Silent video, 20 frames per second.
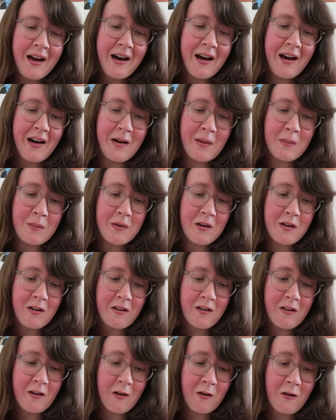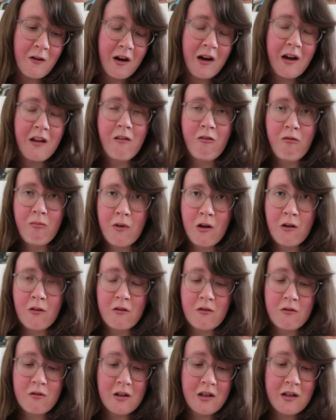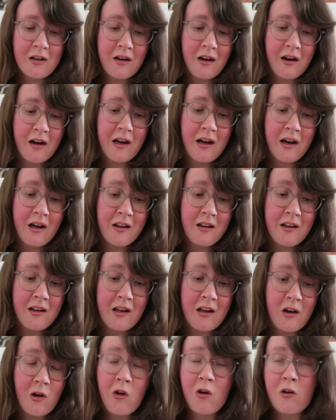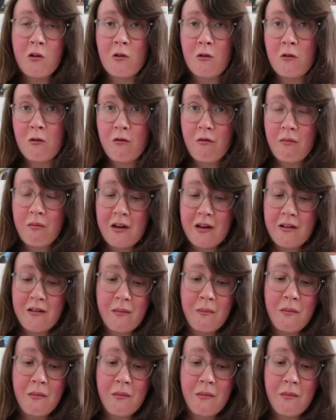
Um, so I love Michael Reed. I had the honours of meeting